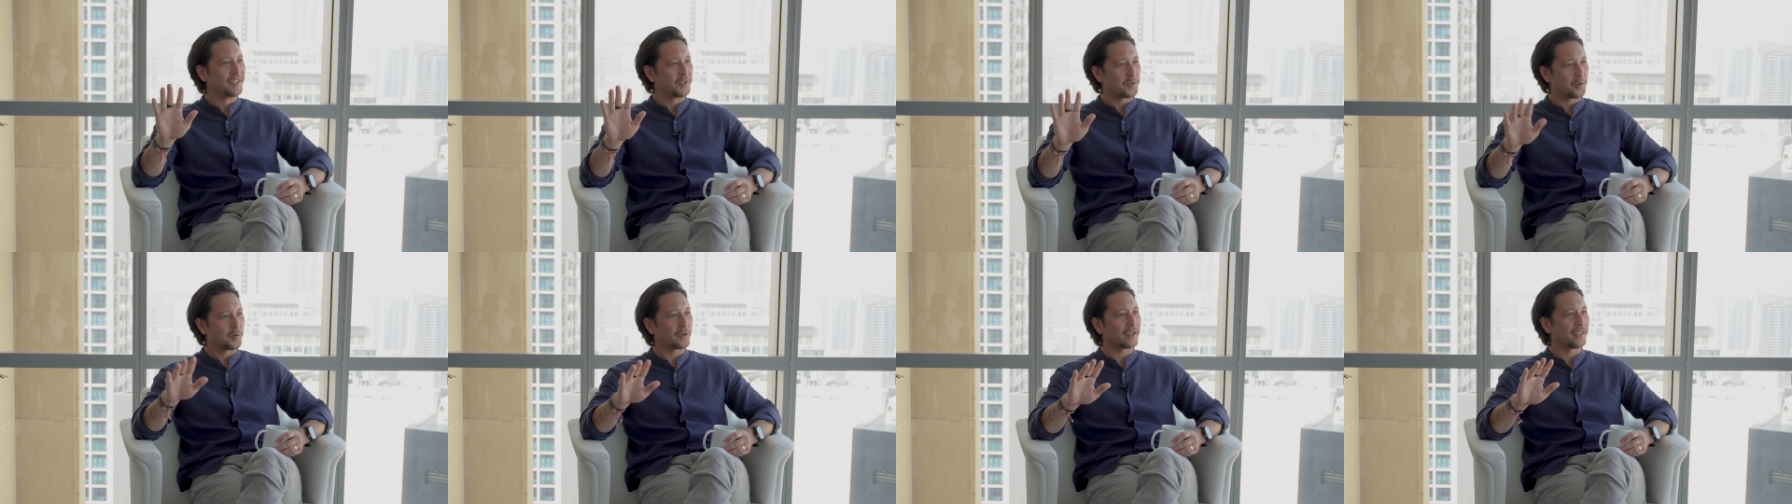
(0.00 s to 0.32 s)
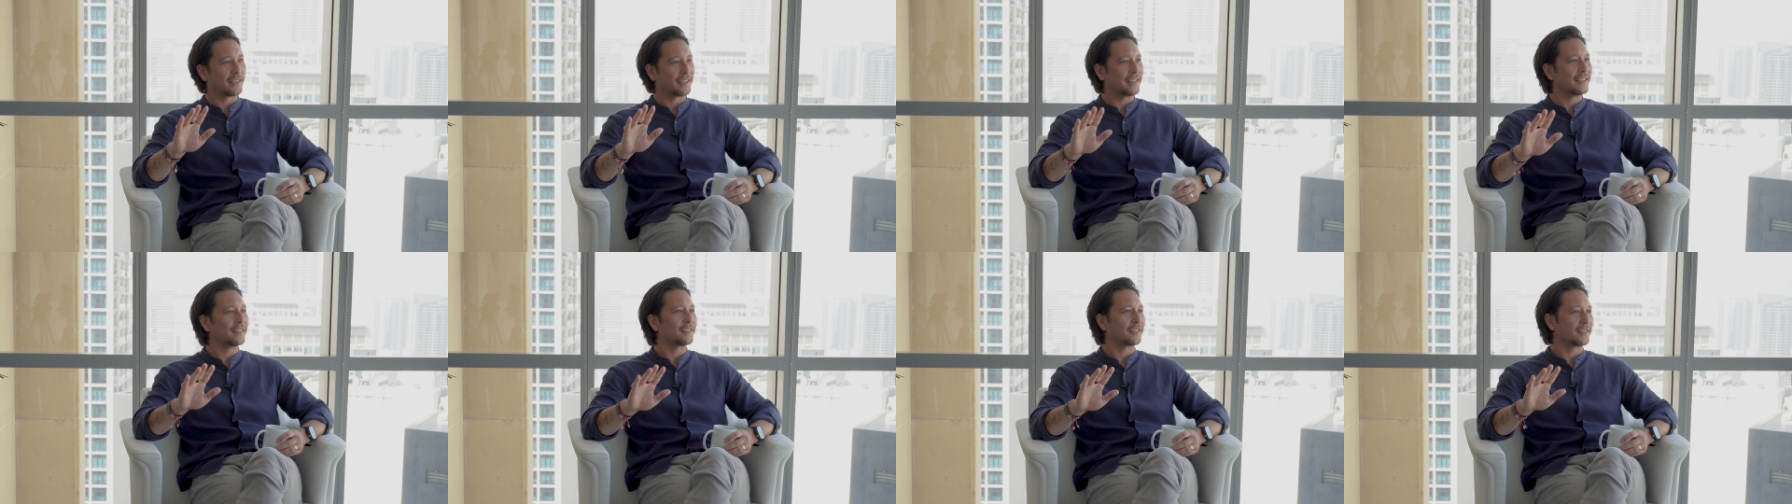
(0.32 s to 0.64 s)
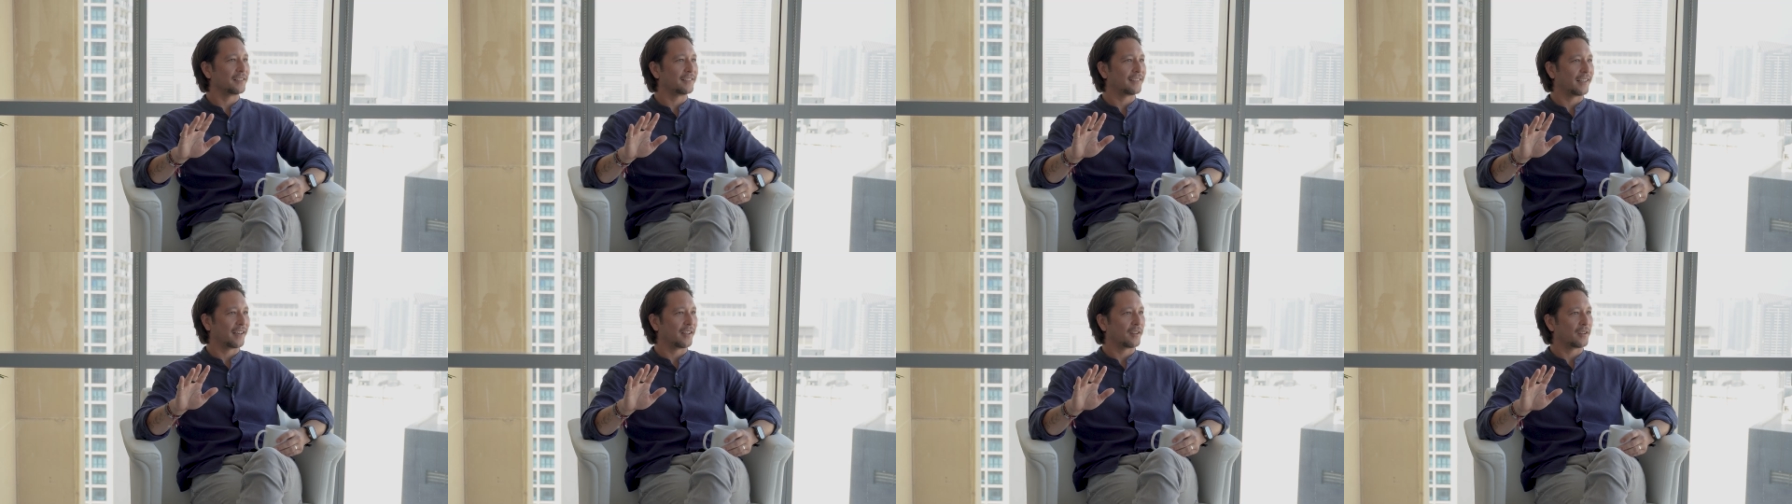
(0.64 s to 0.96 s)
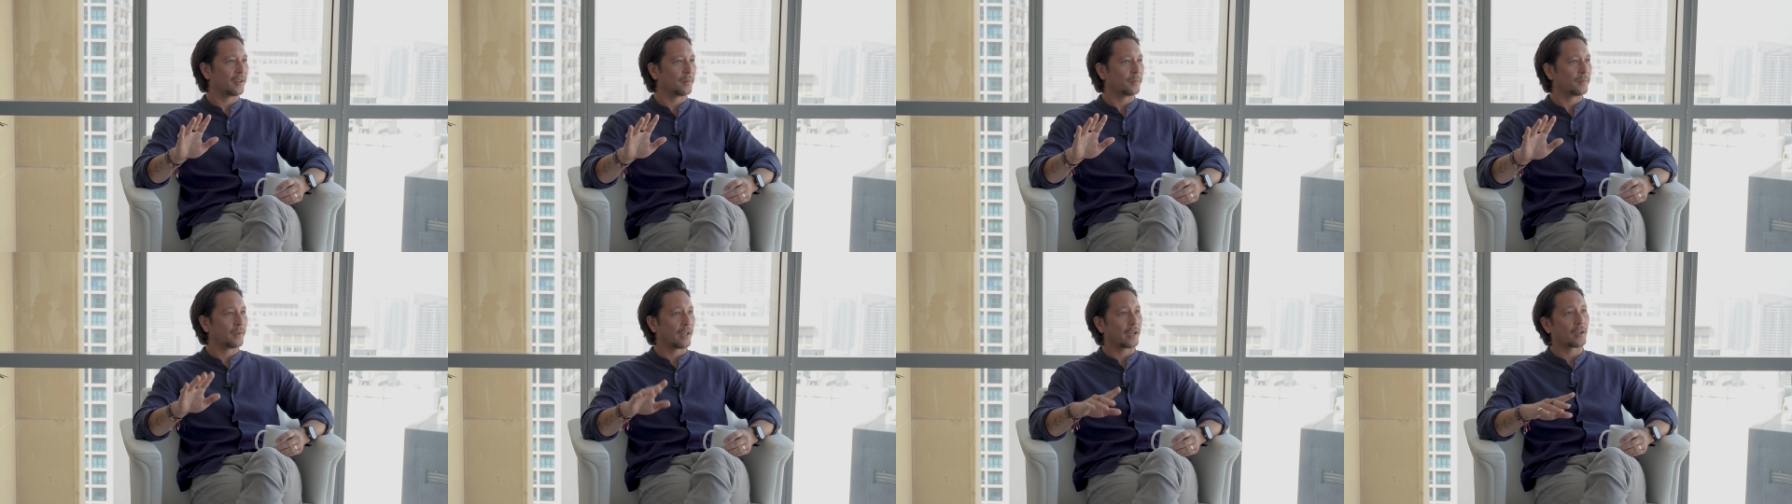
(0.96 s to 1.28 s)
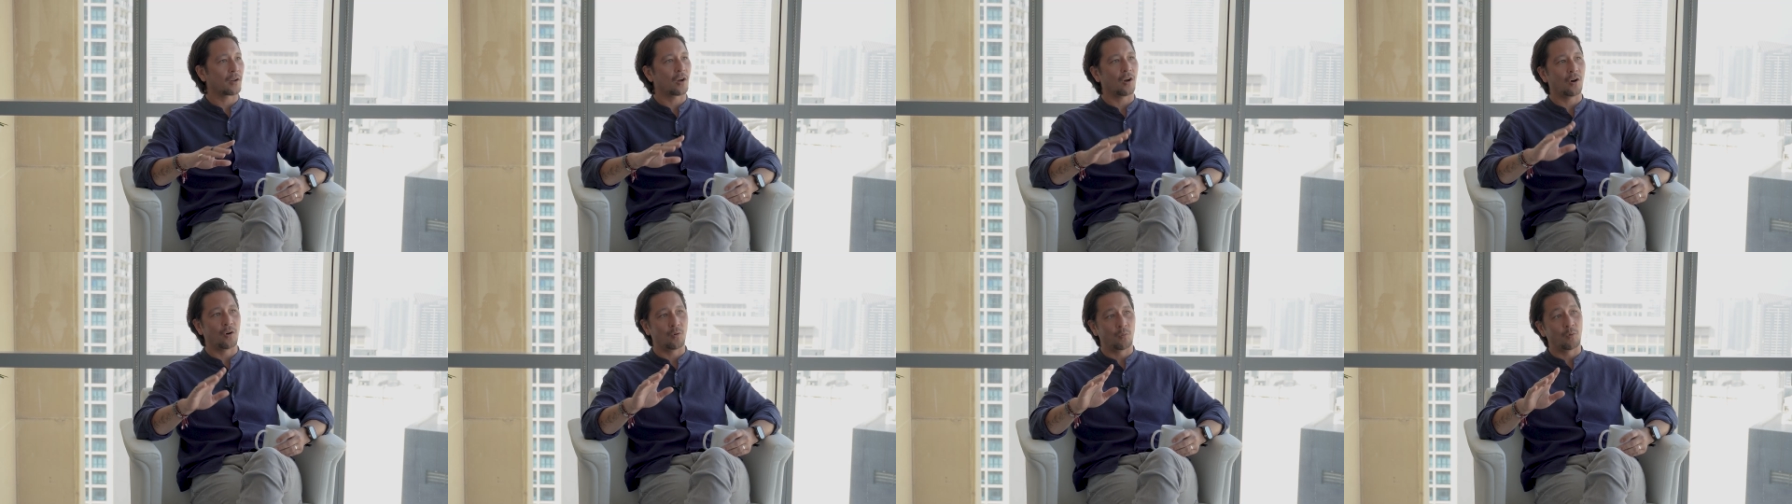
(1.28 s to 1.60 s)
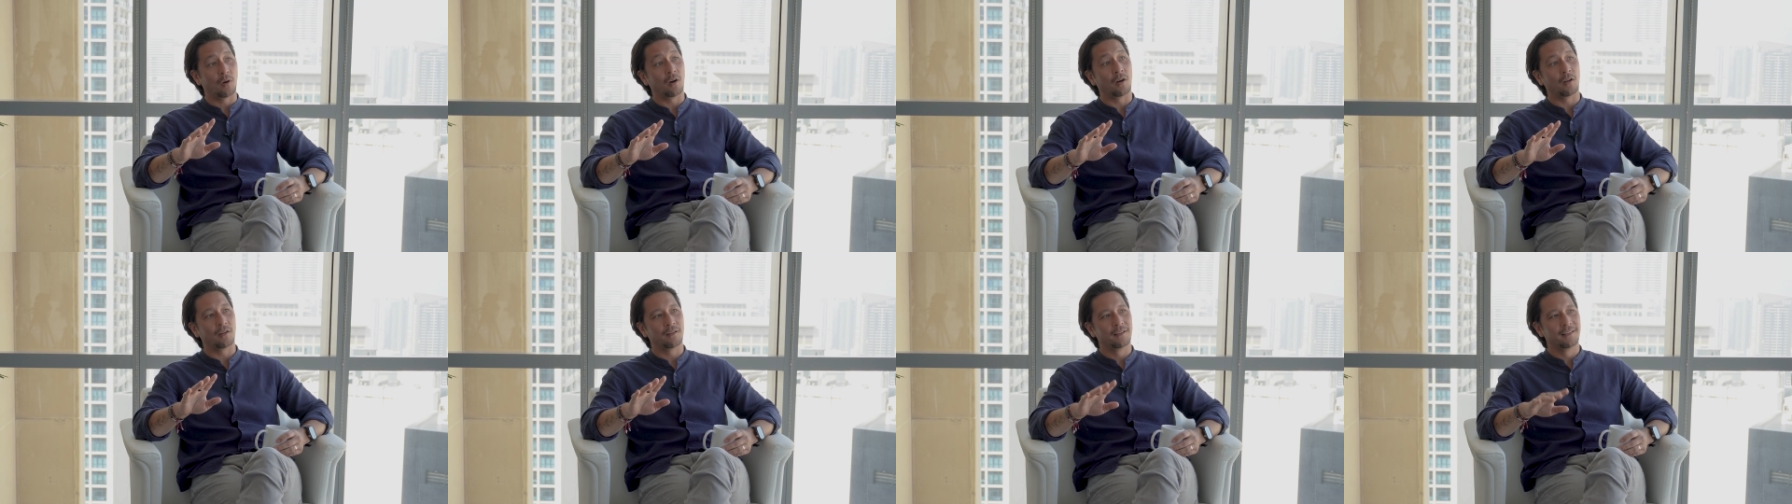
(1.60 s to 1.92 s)
You can easily tell them like, oh
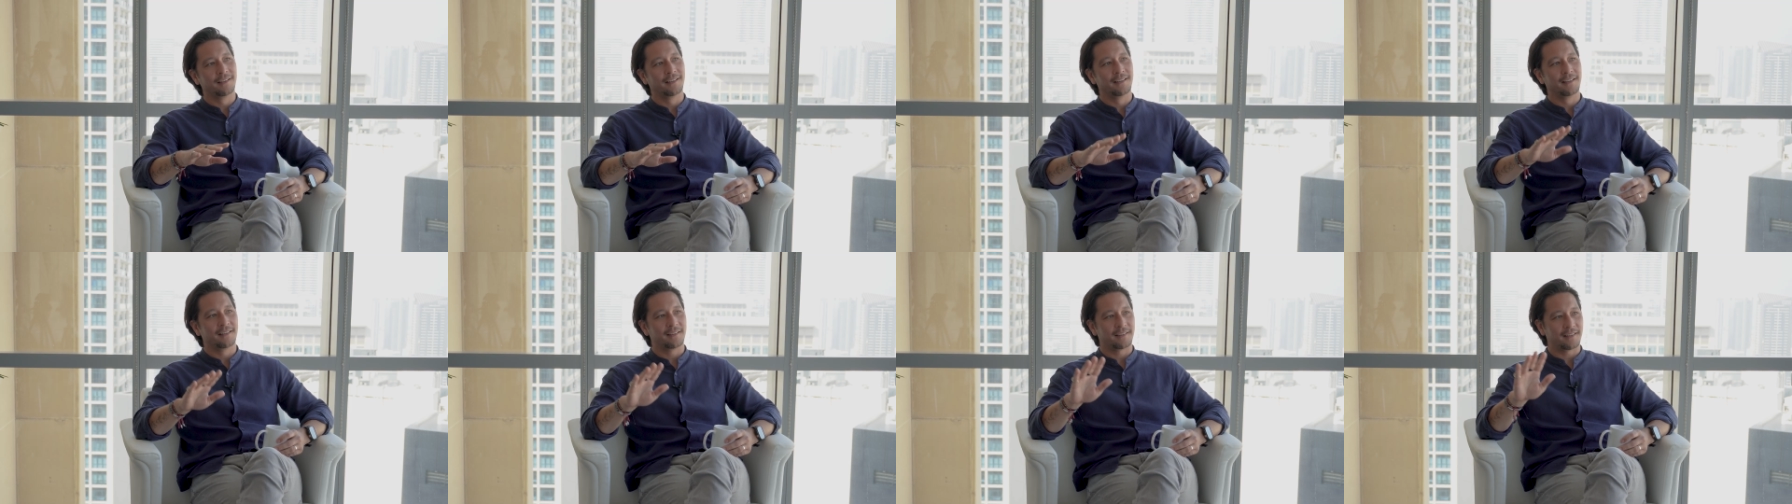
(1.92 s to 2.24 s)
well,